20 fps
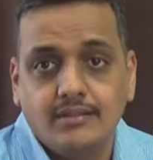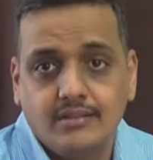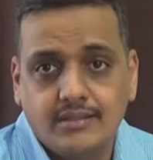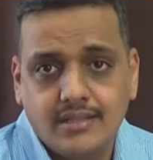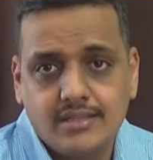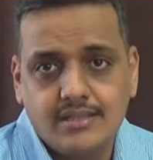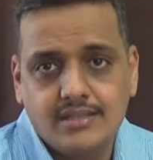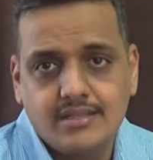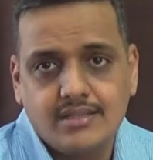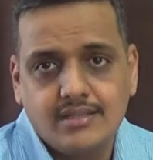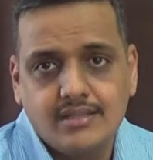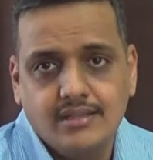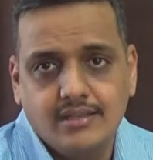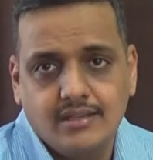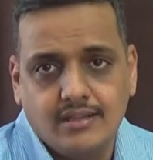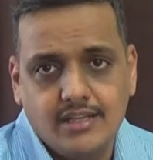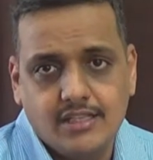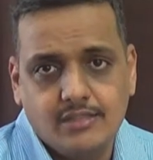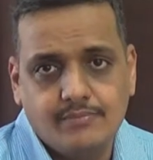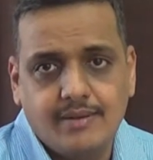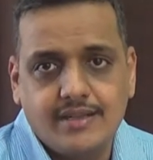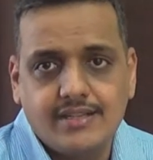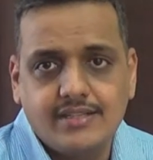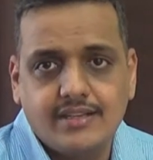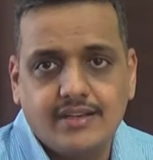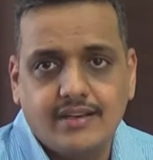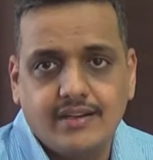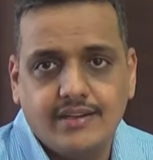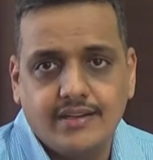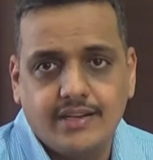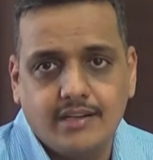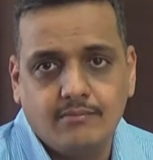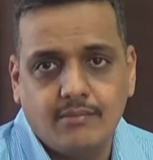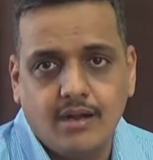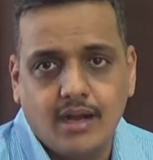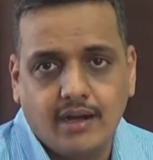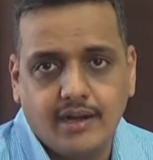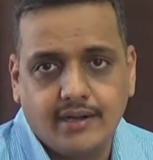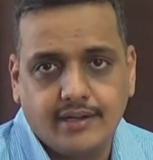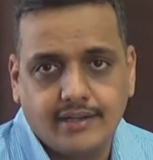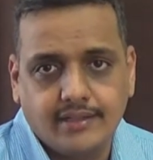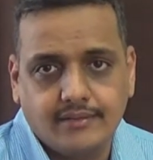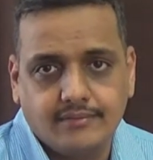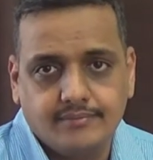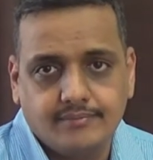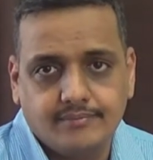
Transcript: This is basically remarketing.